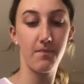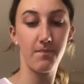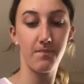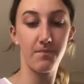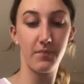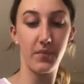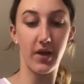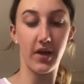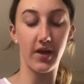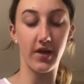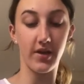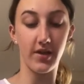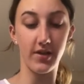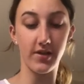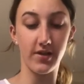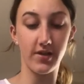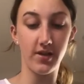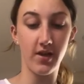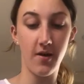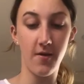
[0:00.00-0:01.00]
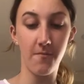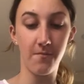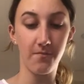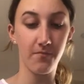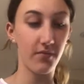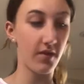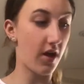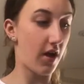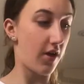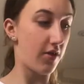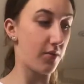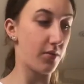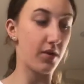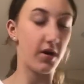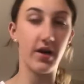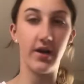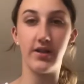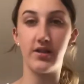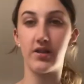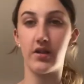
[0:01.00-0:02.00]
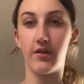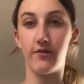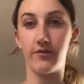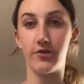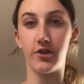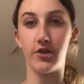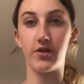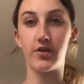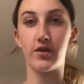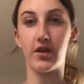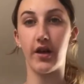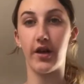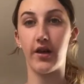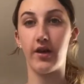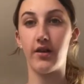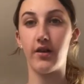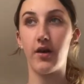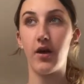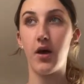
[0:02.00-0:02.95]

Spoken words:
because otherwise I've just like